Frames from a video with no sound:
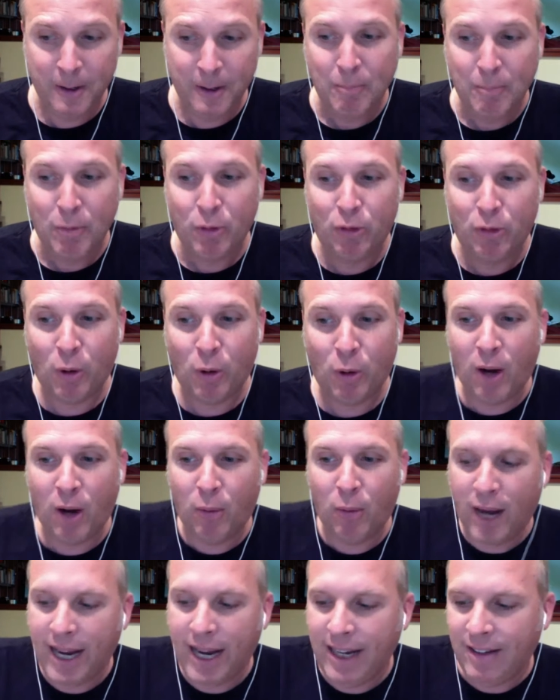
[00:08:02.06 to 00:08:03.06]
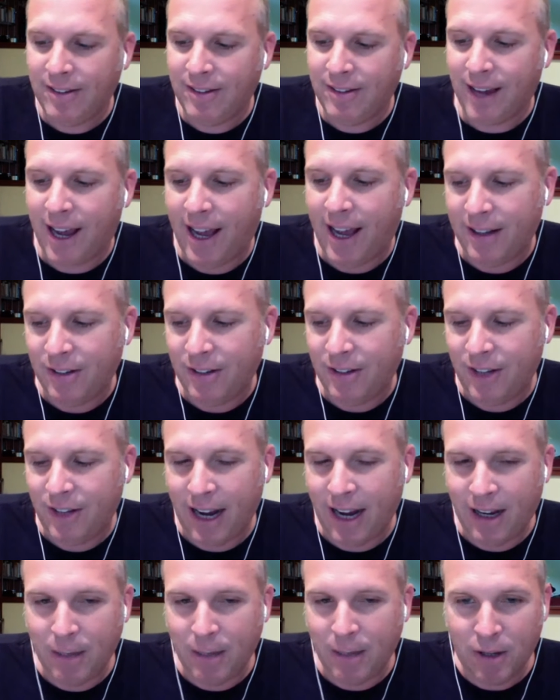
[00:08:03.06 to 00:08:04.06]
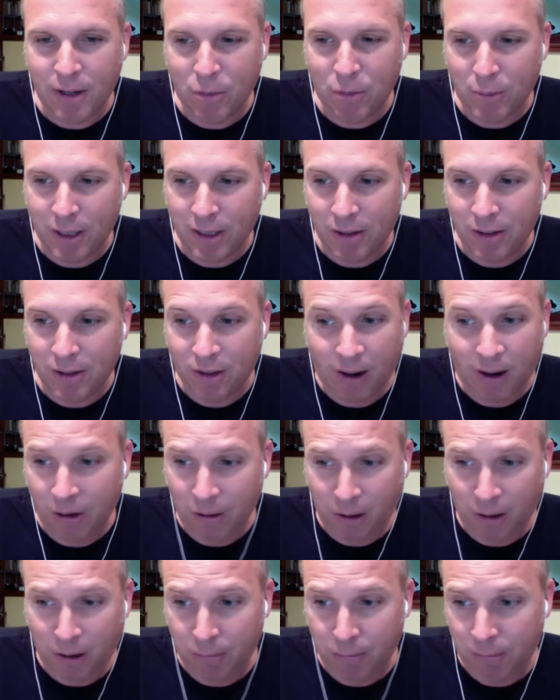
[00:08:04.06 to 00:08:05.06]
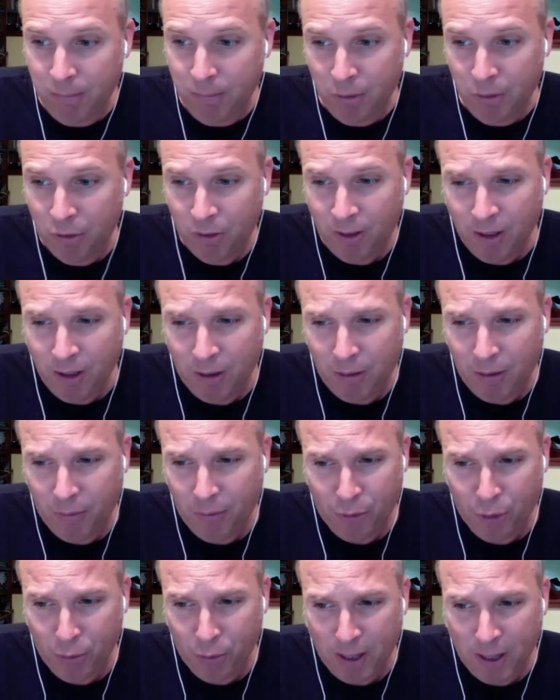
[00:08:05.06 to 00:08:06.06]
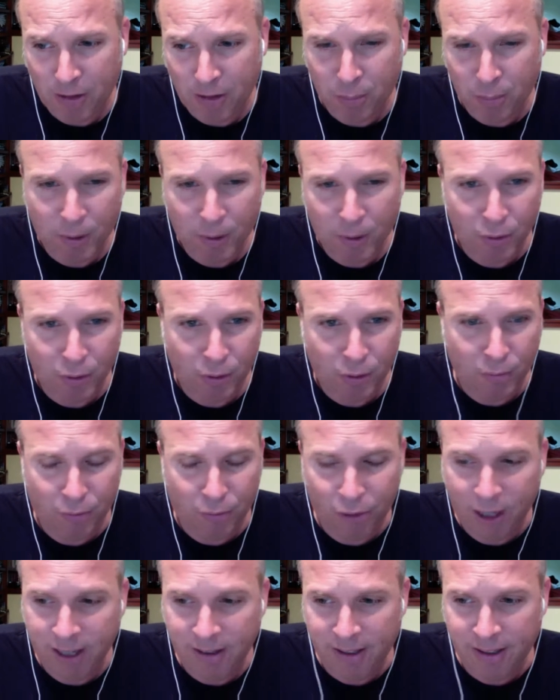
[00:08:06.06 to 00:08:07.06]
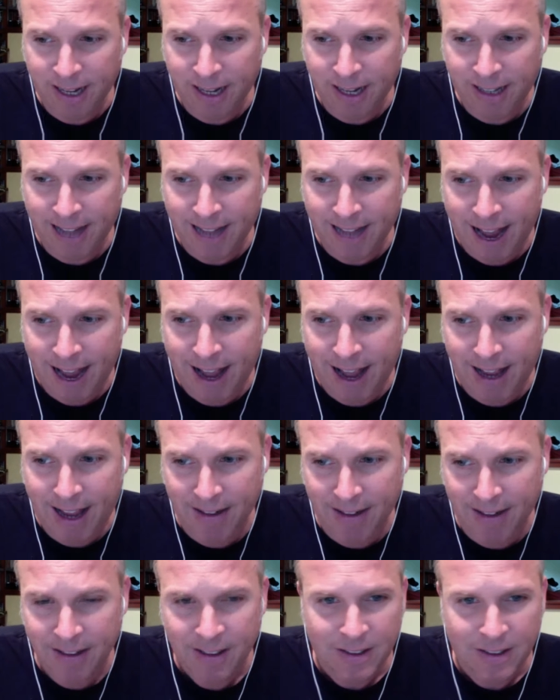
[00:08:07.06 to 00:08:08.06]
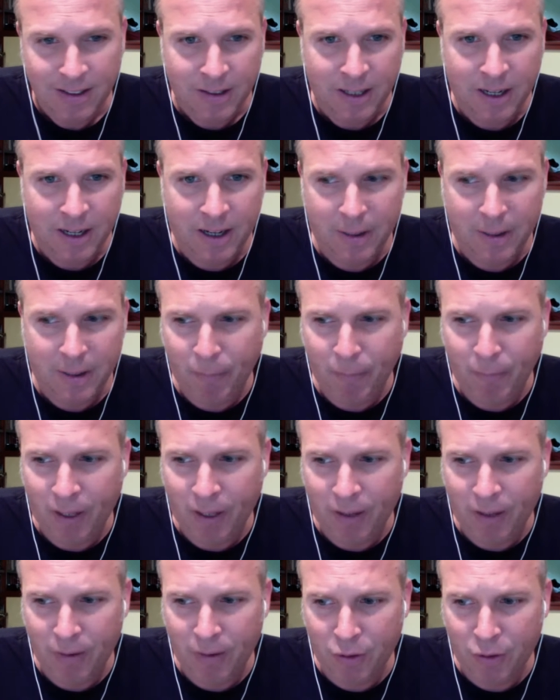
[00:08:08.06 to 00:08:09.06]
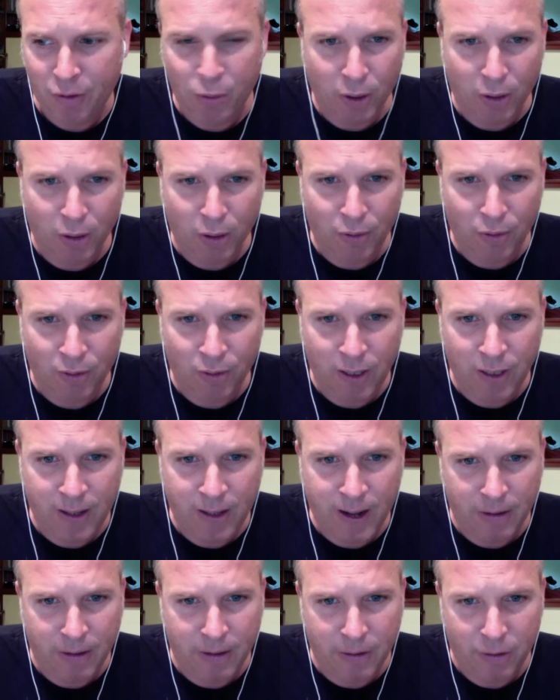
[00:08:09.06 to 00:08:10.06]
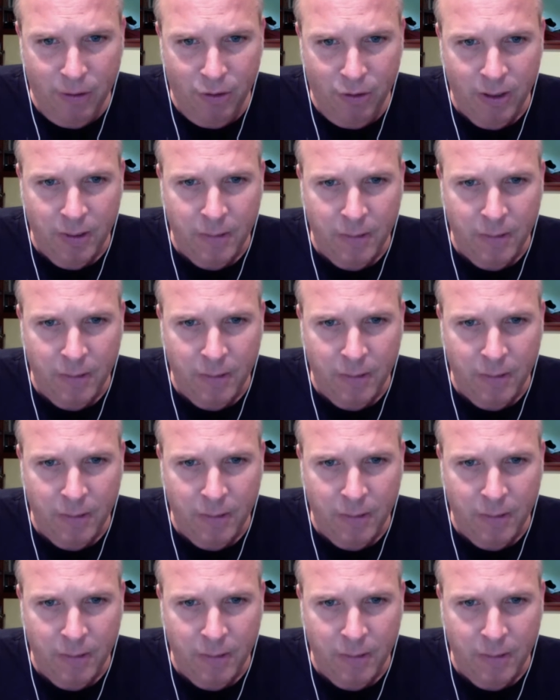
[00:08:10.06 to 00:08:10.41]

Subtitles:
So our rates on Stacking Benjamins are still, for sponsored posts, are frankly not that high. They're $250.